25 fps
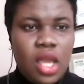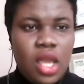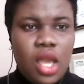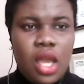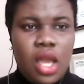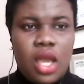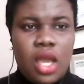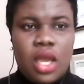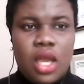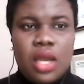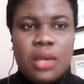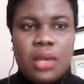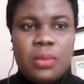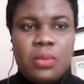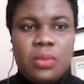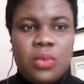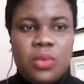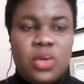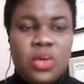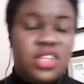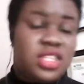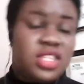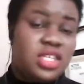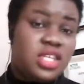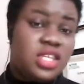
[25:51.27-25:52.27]

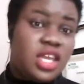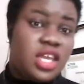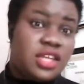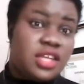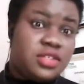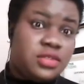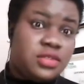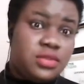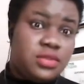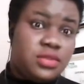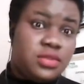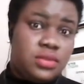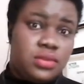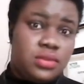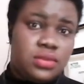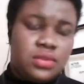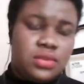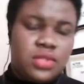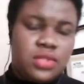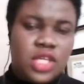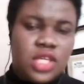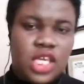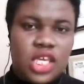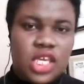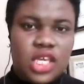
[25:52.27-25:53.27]
One thing I
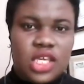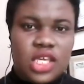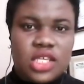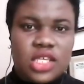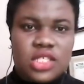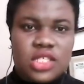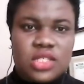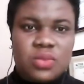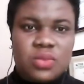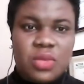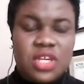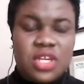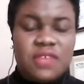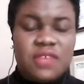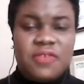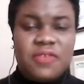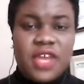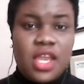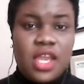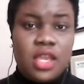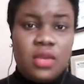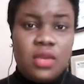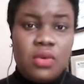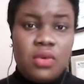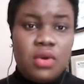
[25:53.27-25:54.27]
do is whenever
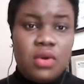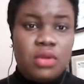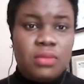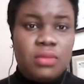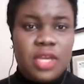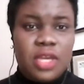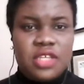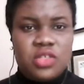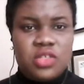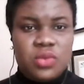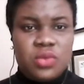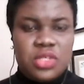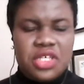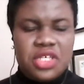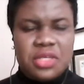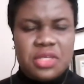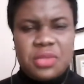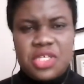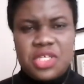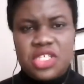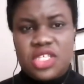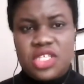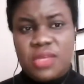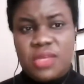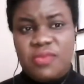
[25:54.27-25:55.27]
I go on my Twitter,
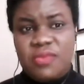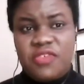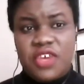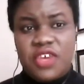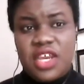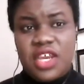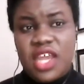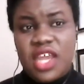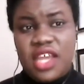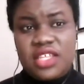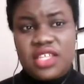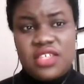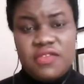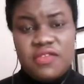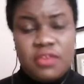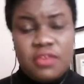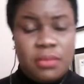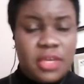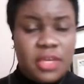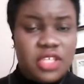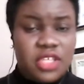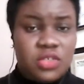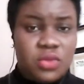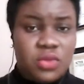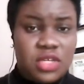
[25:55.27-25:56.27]
because I'm very active on
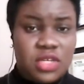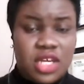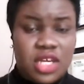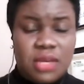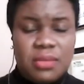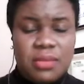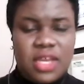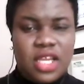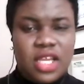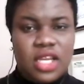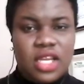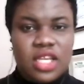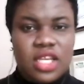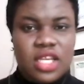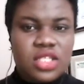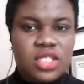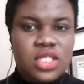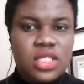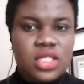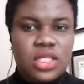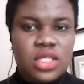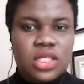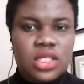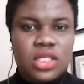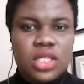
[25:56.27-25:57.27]
my Twitter and my
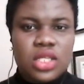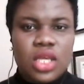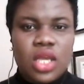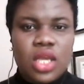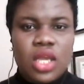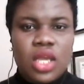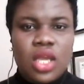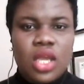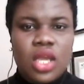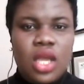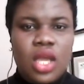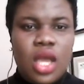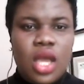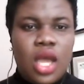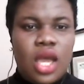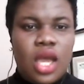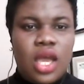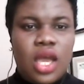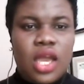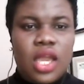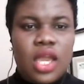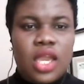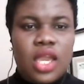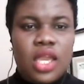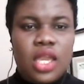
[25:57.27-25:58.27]
LinkedIn,
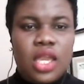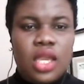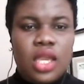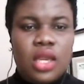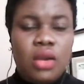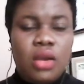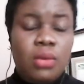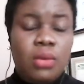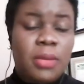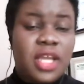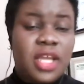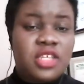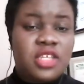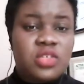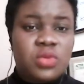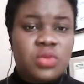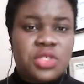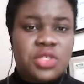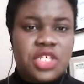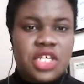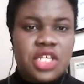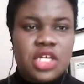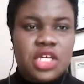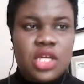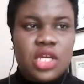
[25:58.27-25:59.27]
on my
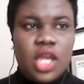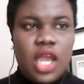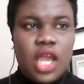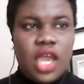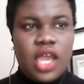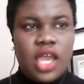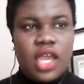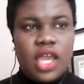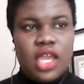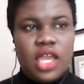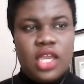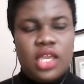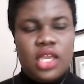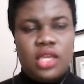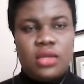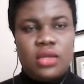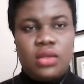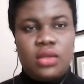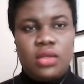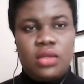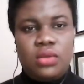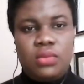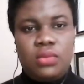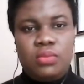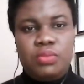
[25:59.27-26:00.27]
Twitter, I
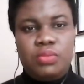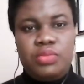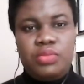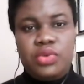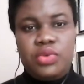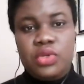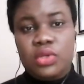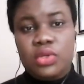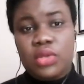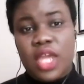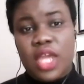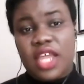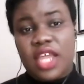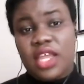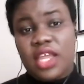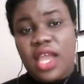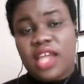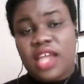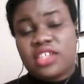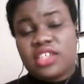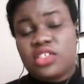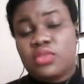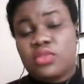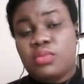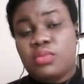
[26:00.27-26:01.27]
had to